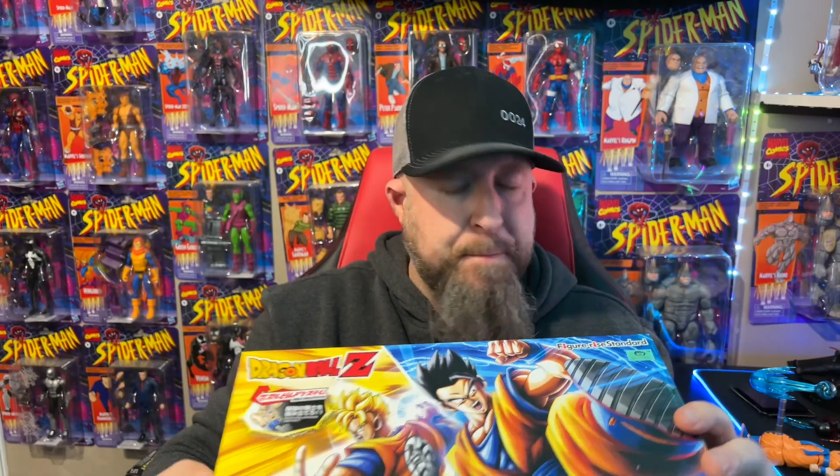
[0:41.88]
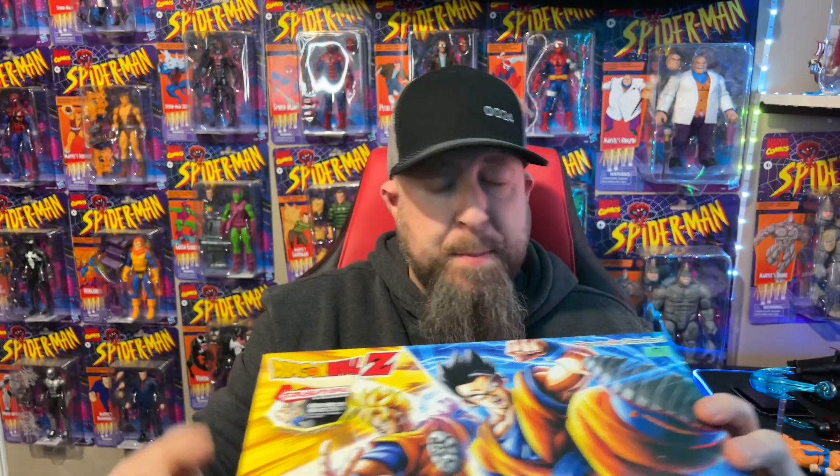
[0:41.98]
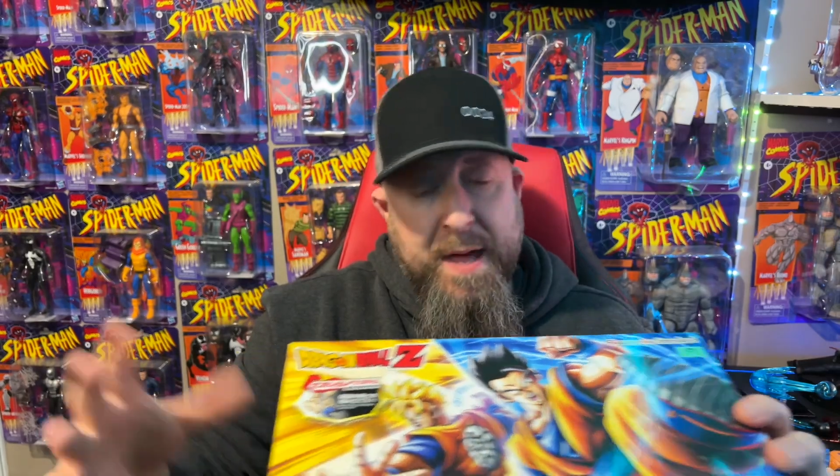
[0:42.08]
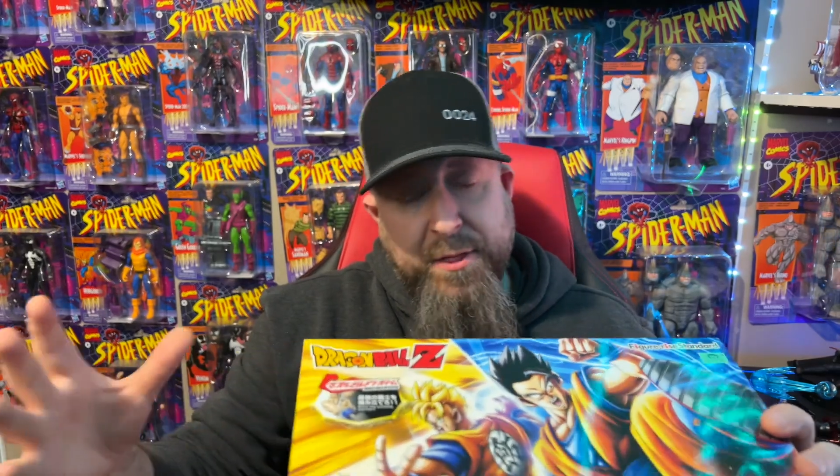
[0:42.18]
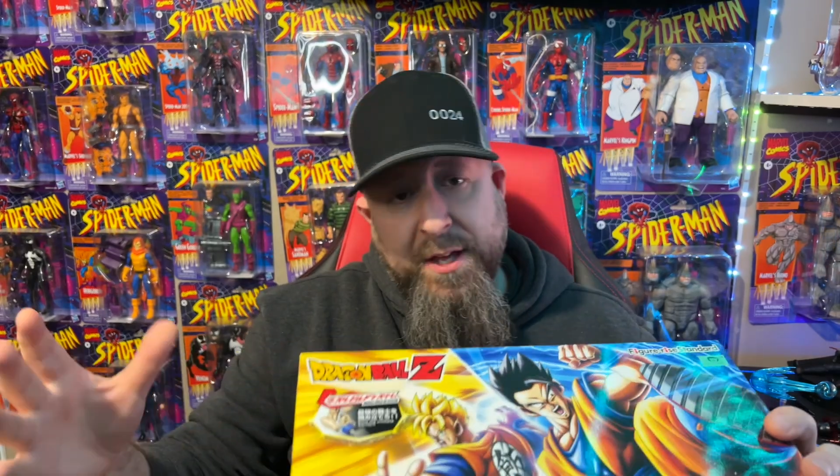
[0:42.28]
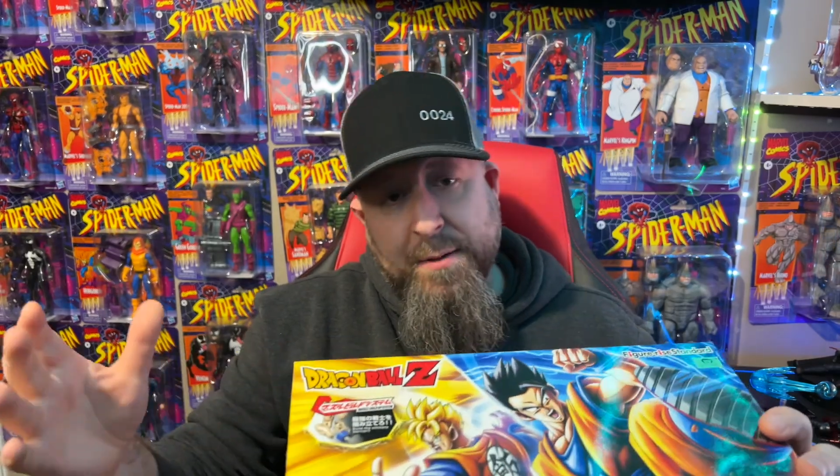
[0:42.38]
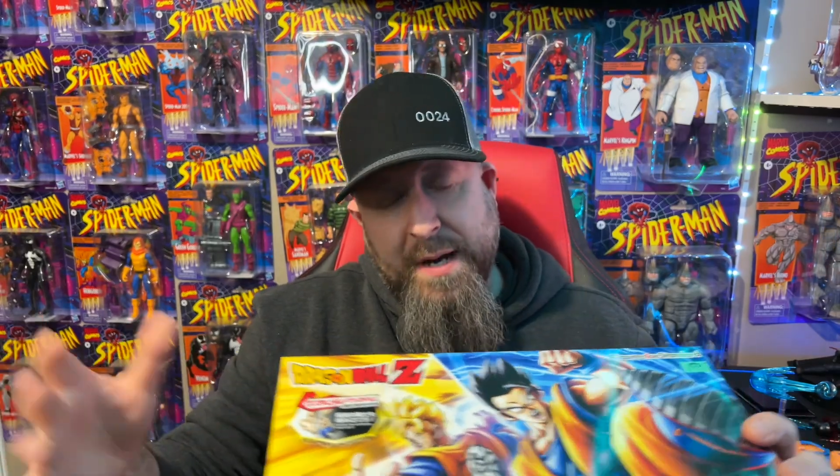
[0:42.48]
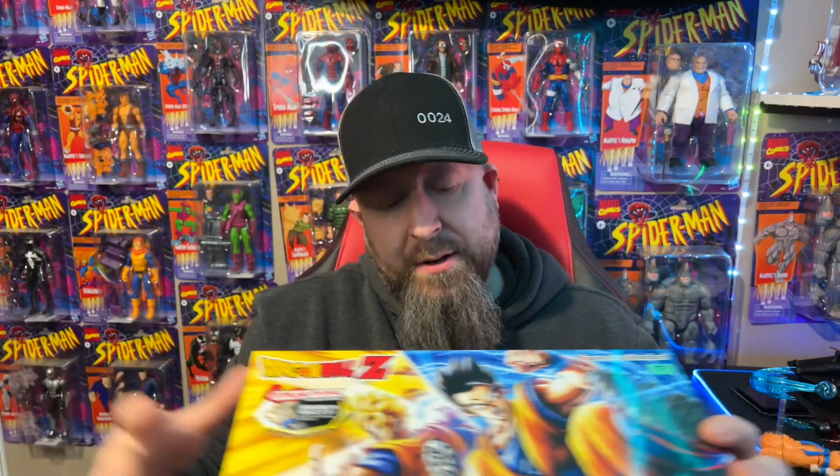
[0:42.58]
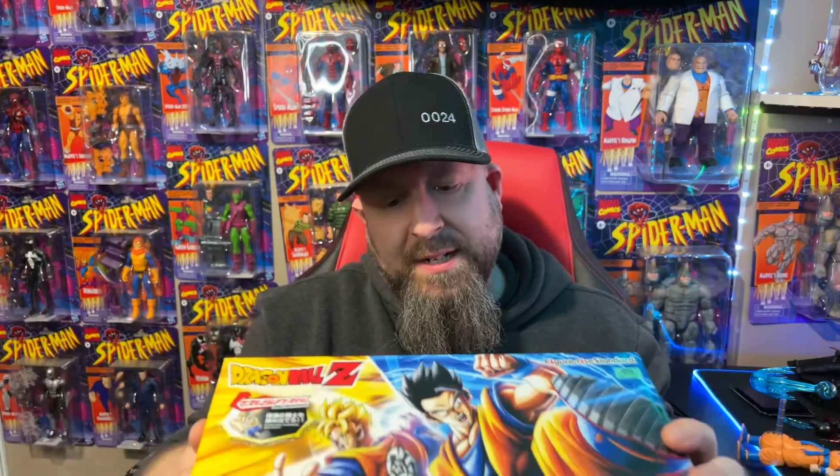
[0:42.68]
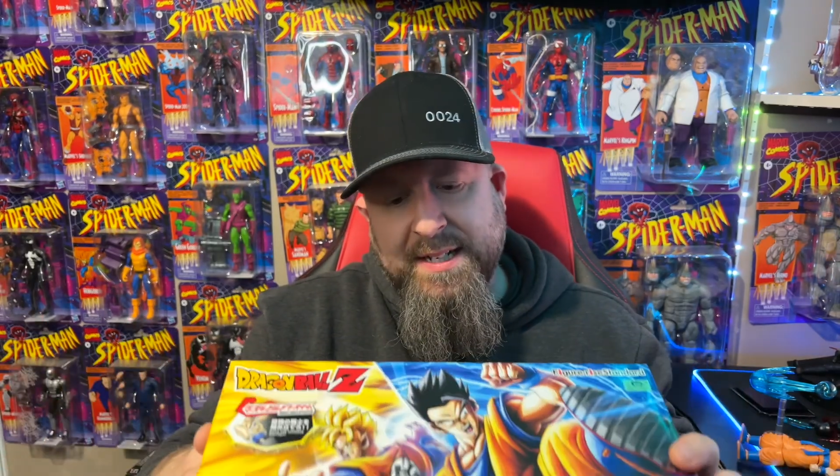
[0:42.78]
bad thing
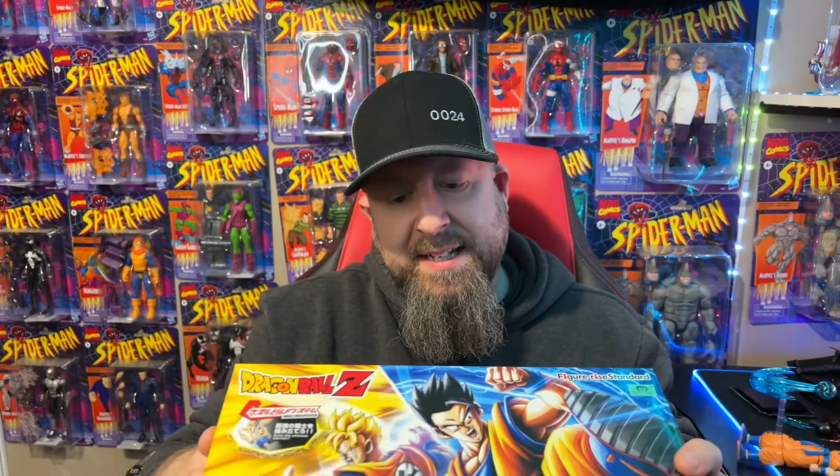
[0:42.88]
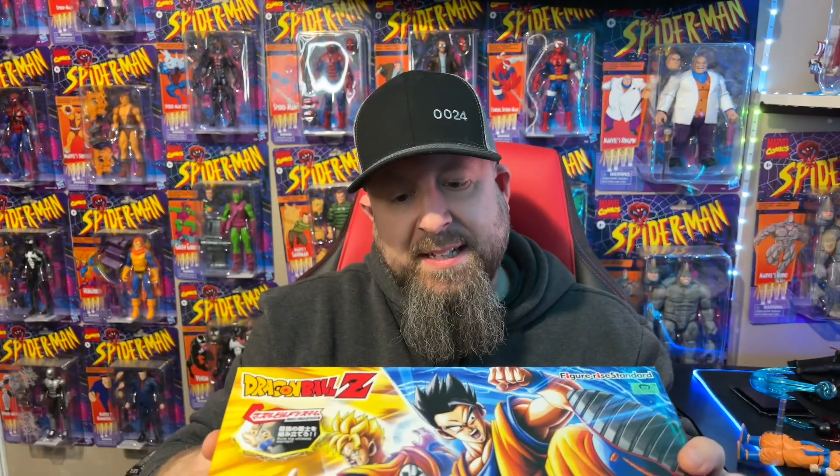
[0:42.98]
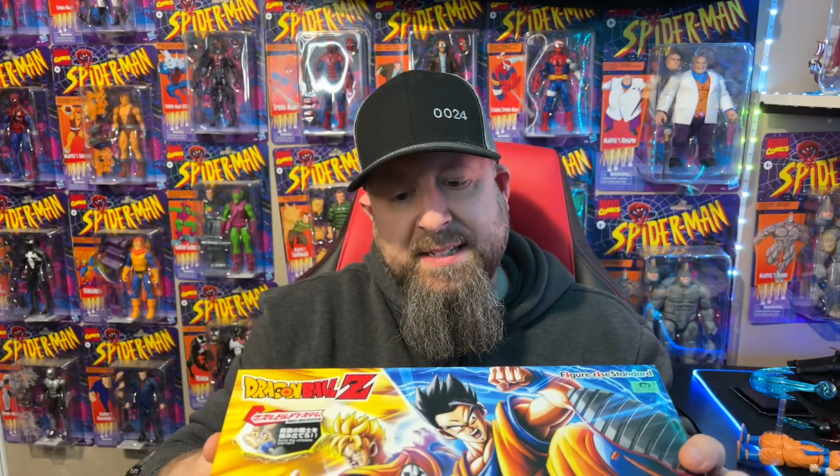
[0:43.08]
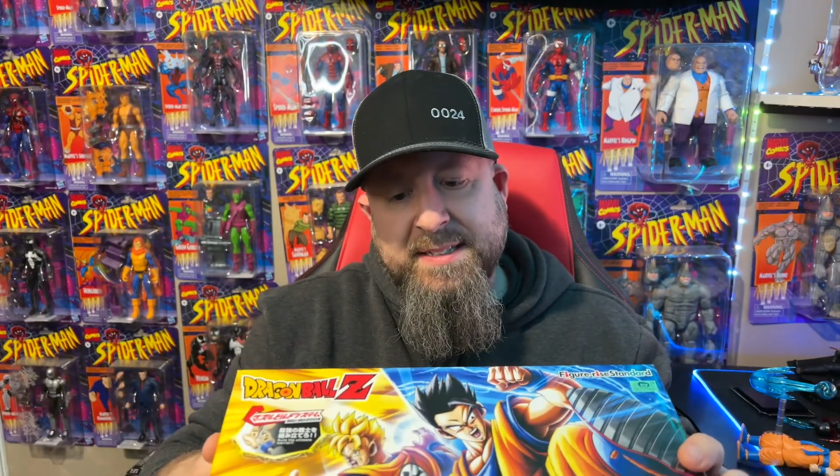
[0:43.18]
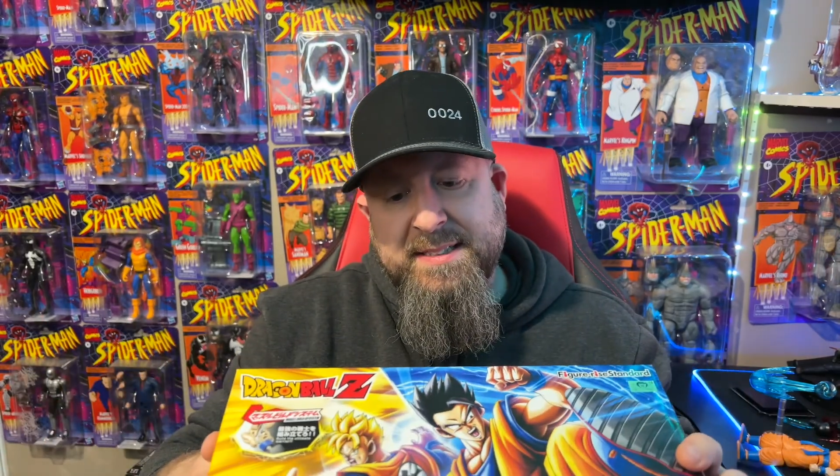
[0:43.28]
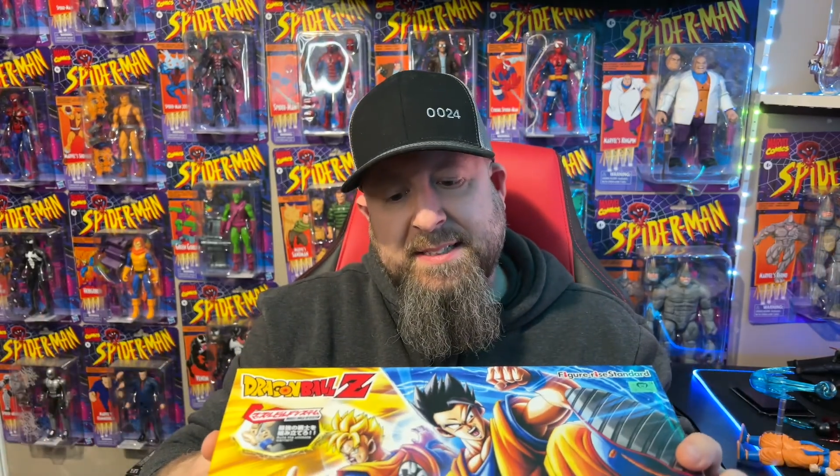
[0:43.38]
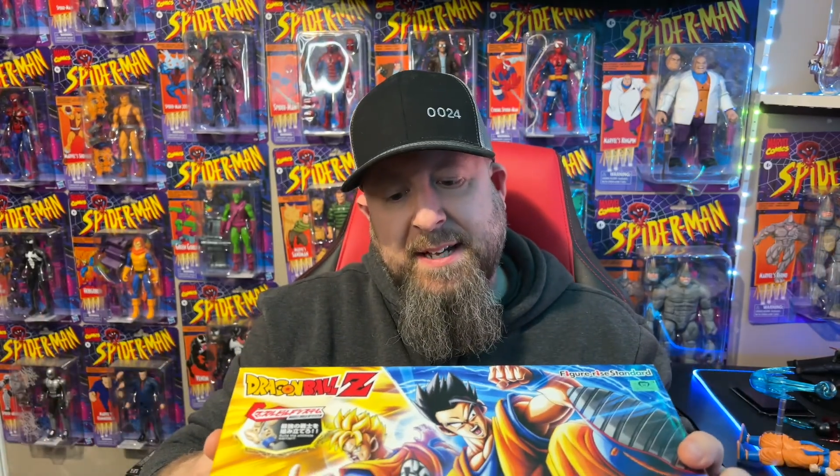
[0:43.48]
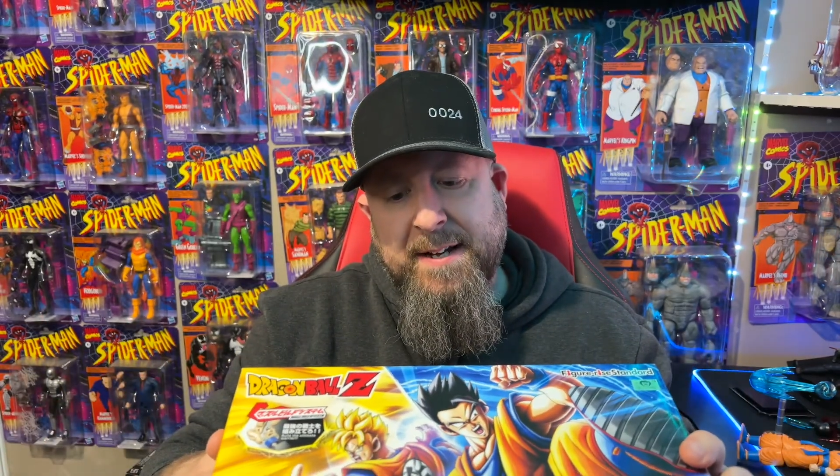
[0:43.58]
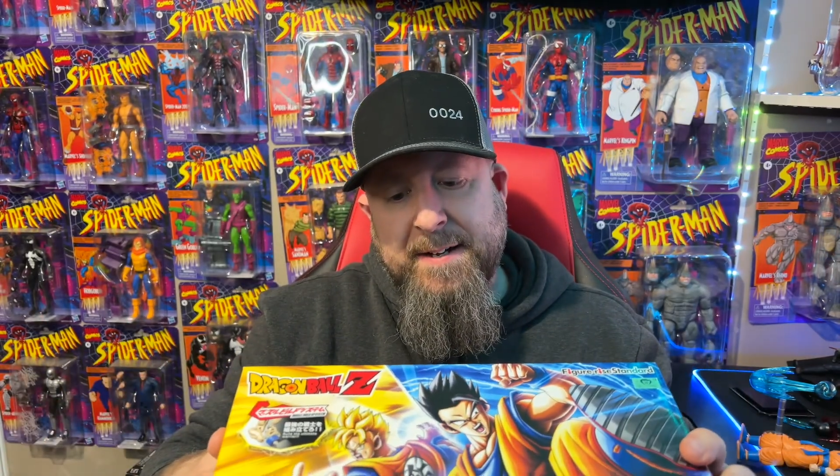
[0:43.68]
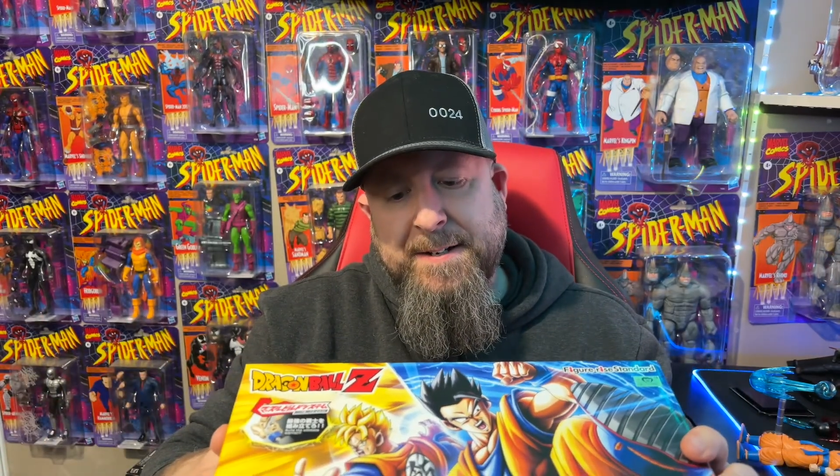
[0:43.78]
about it is
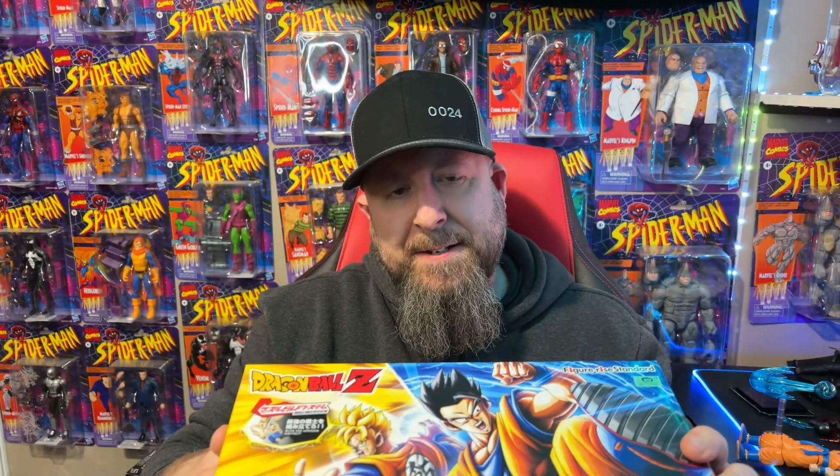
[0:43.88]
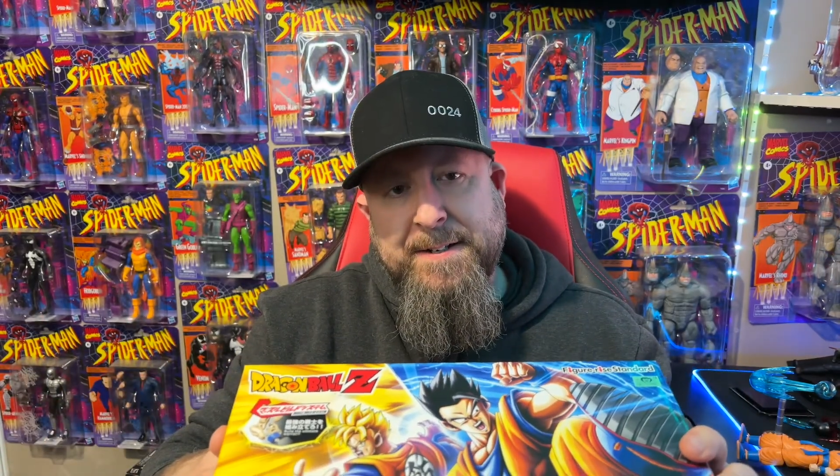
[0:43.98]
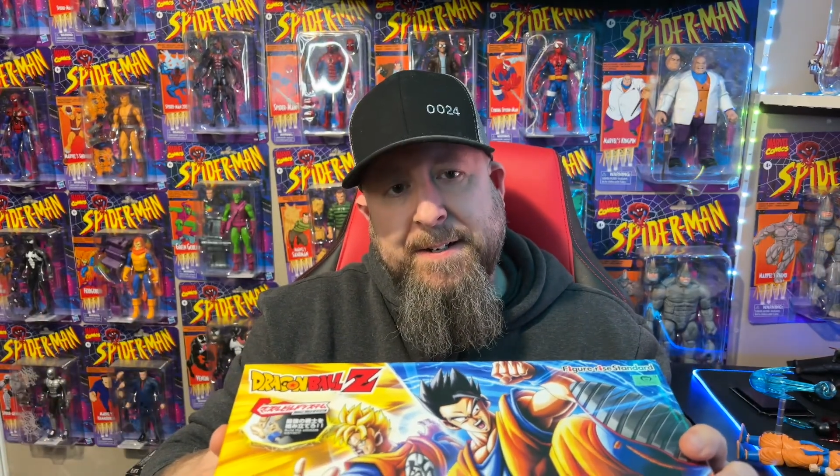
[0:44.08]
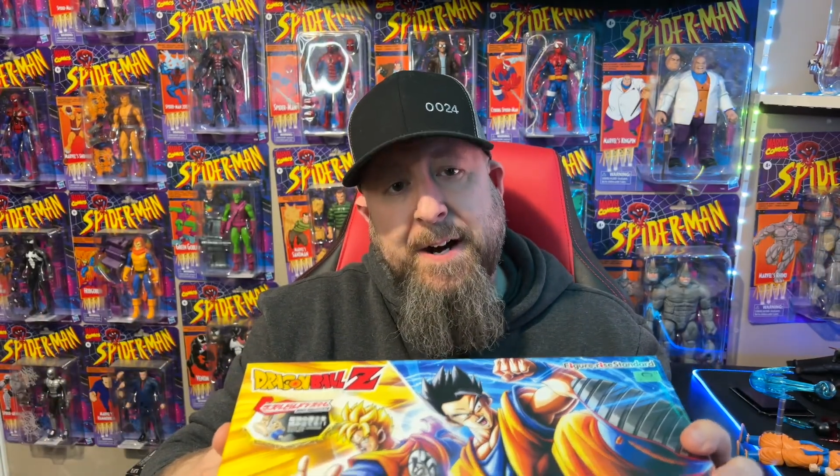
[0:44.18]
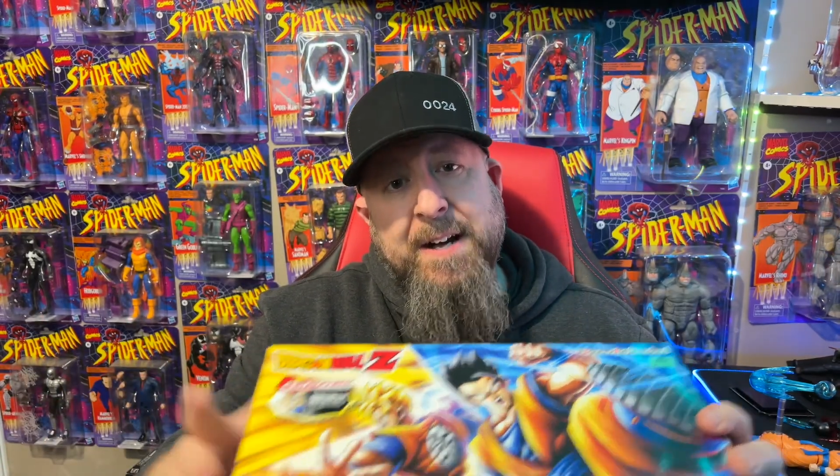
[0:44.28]
I